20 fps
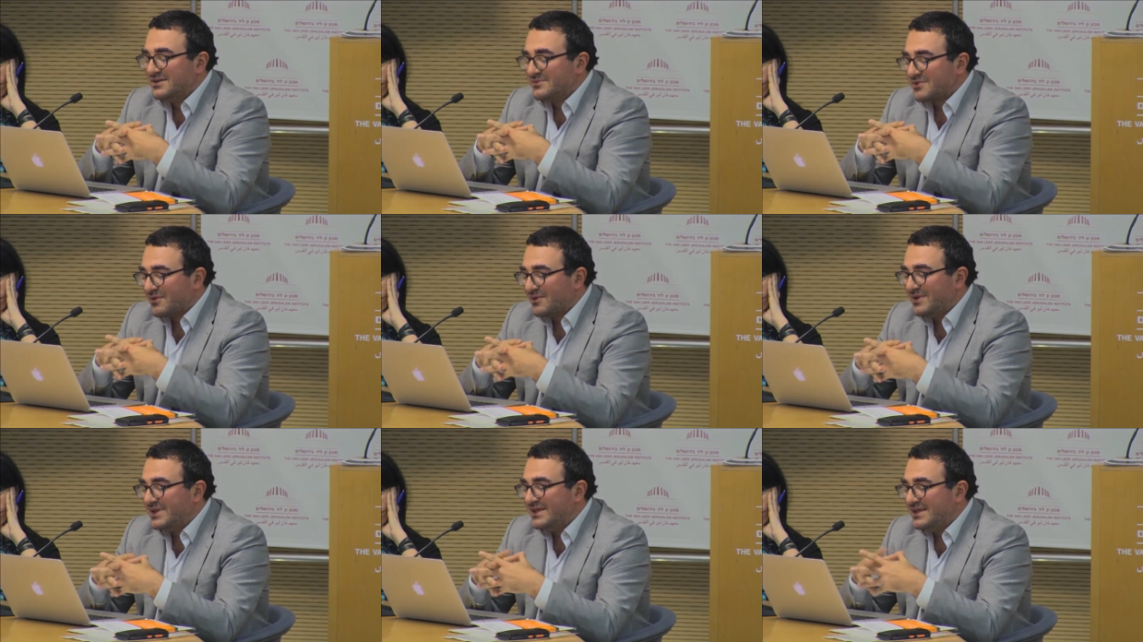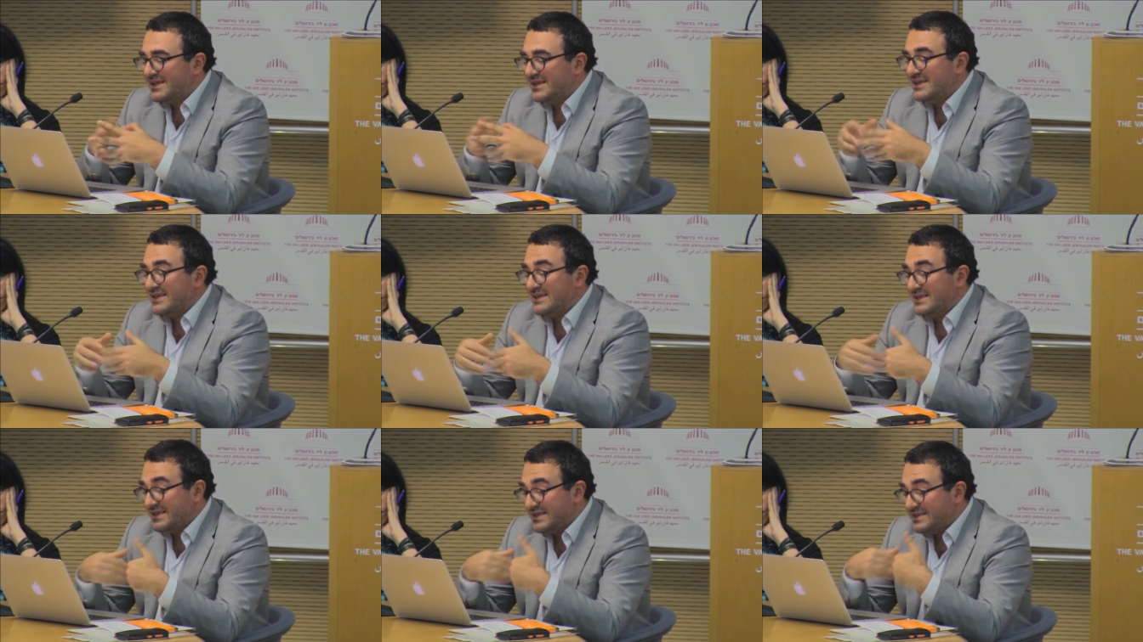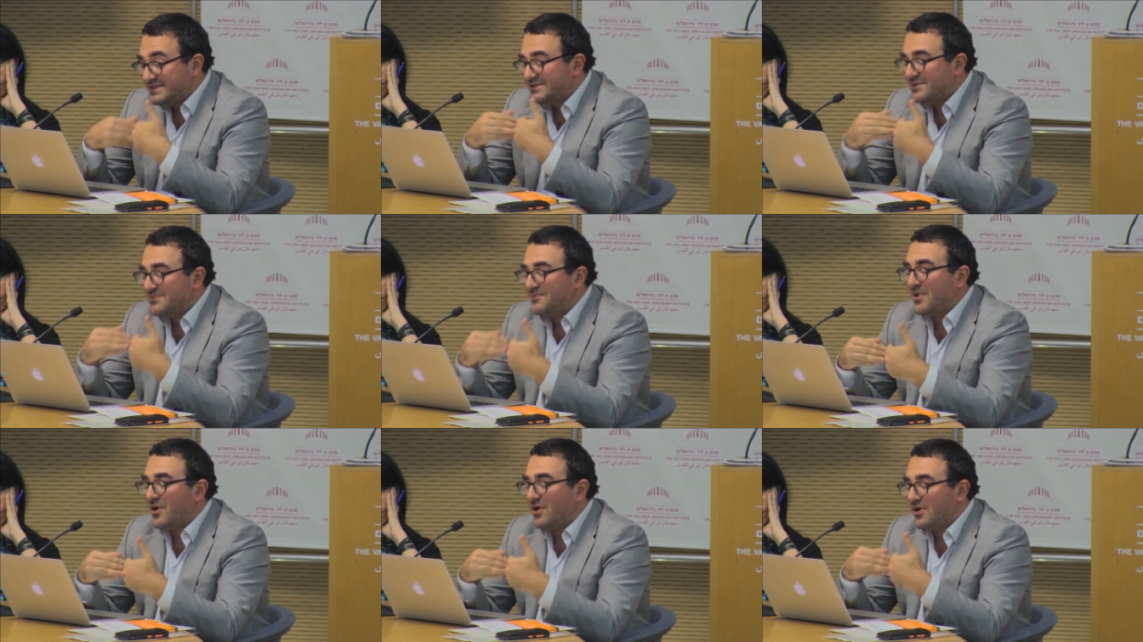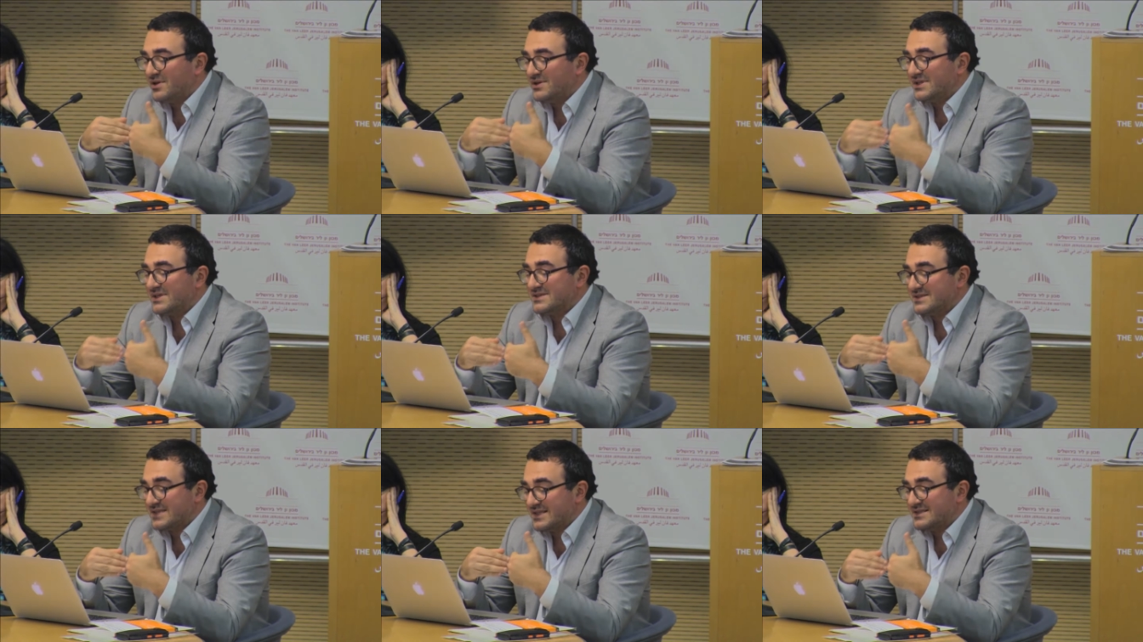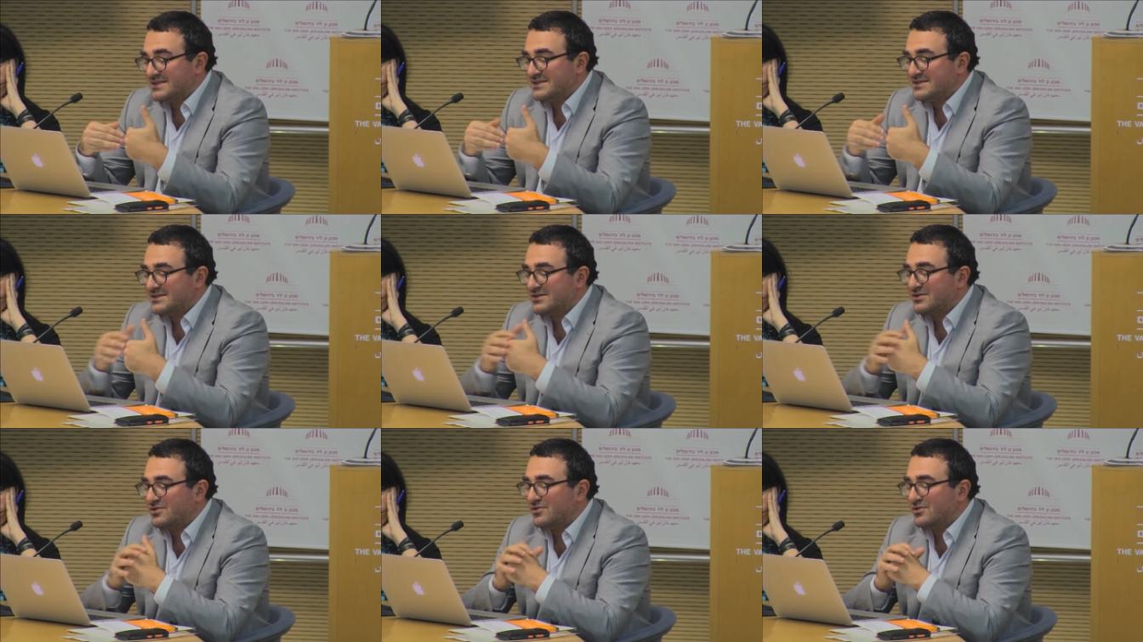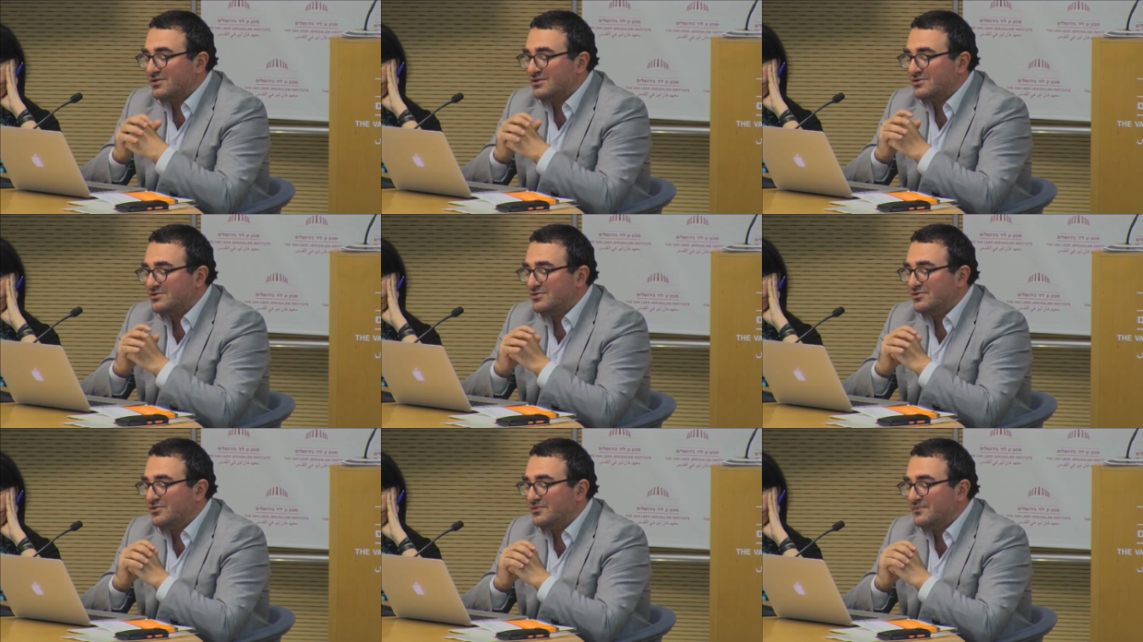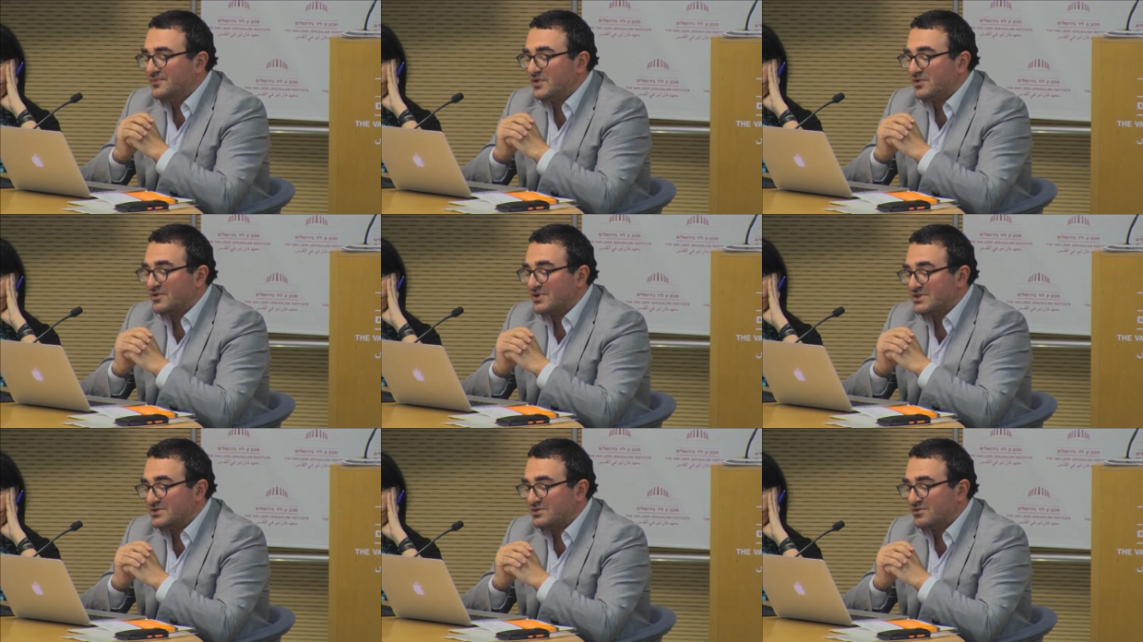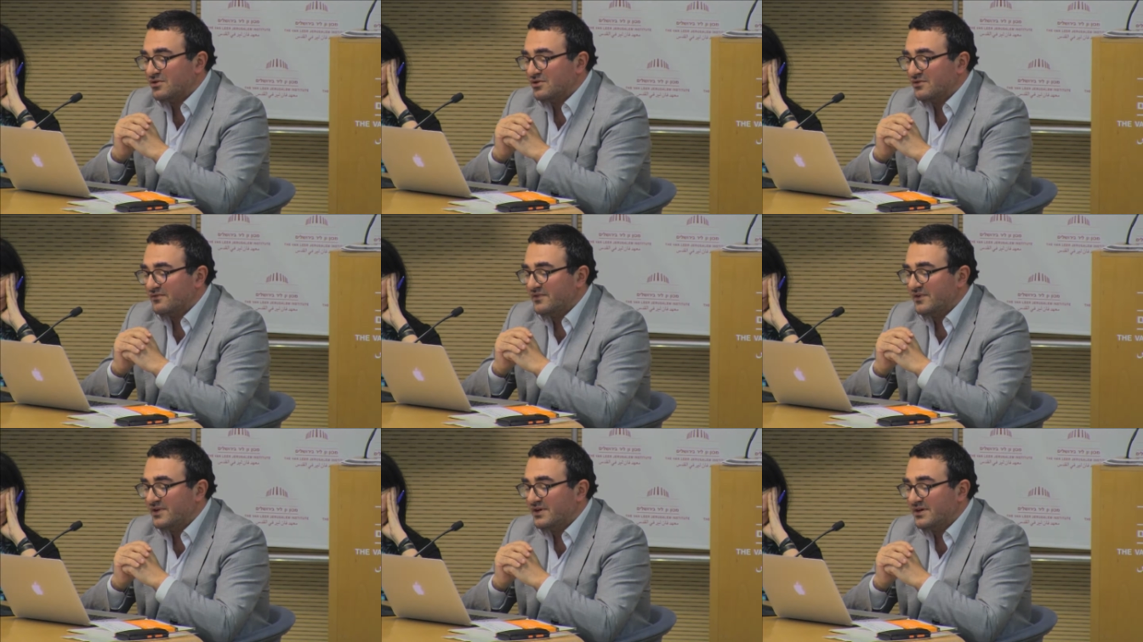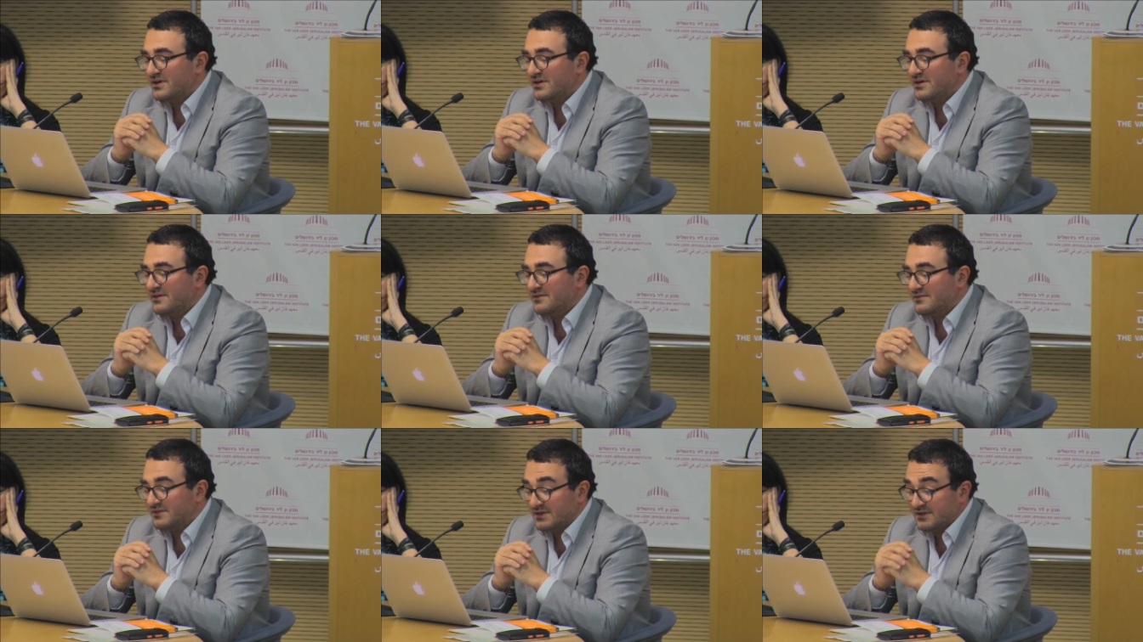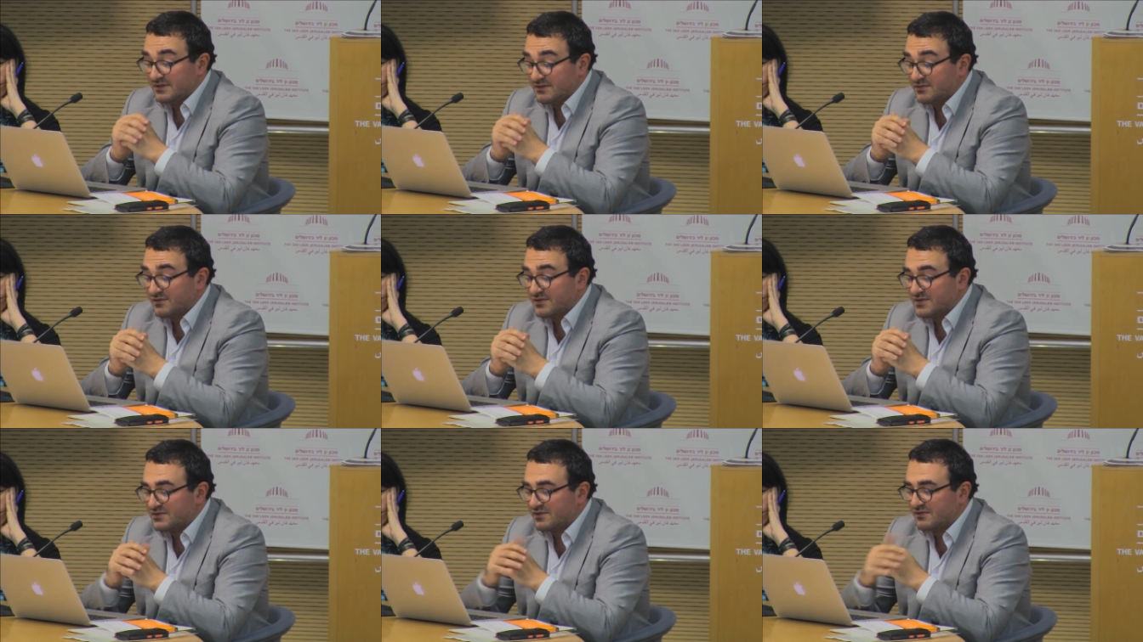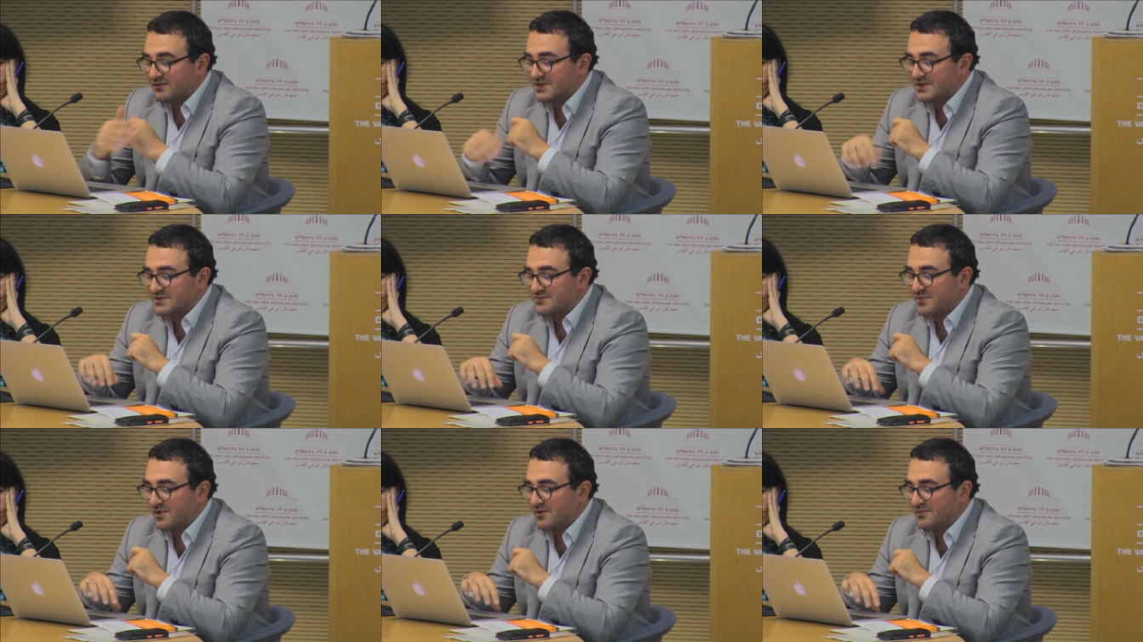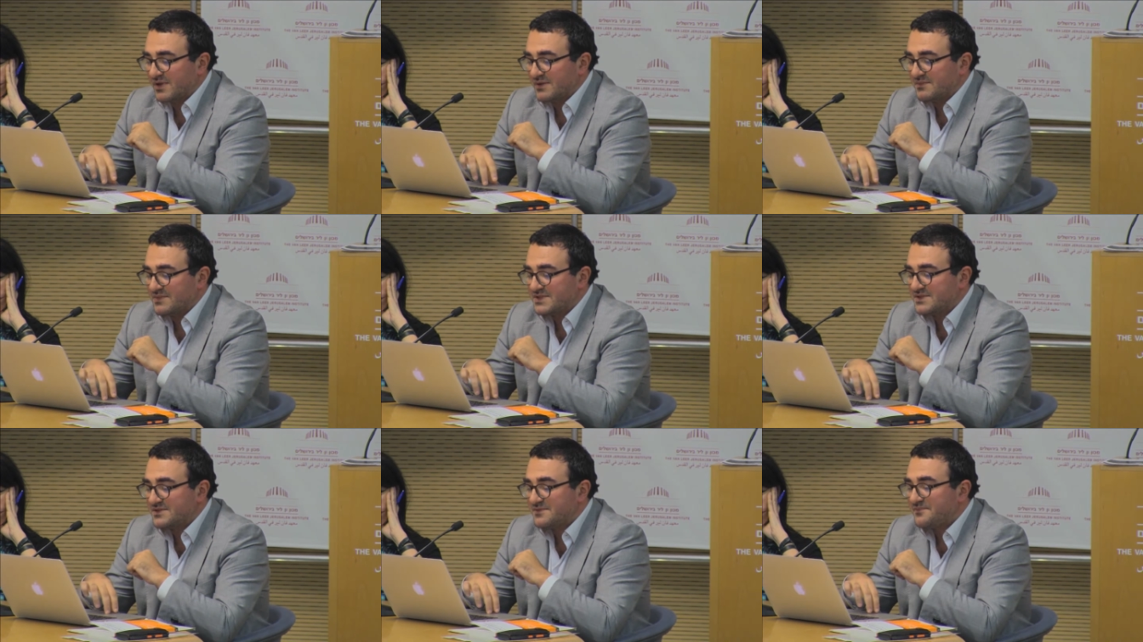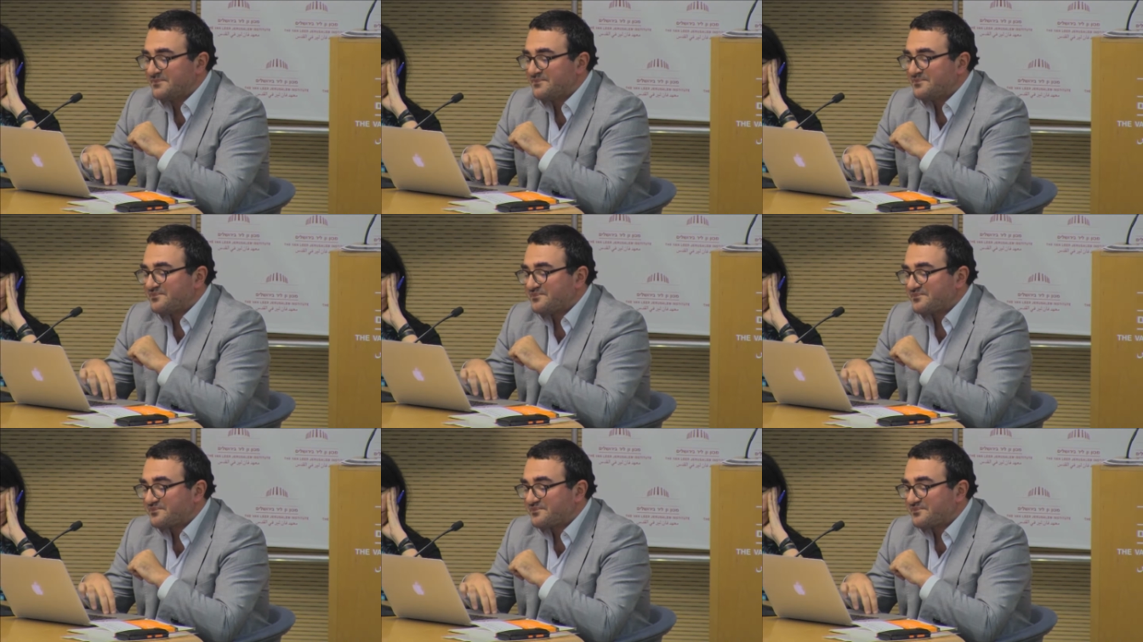probably is the politics that is called to resolve these problems.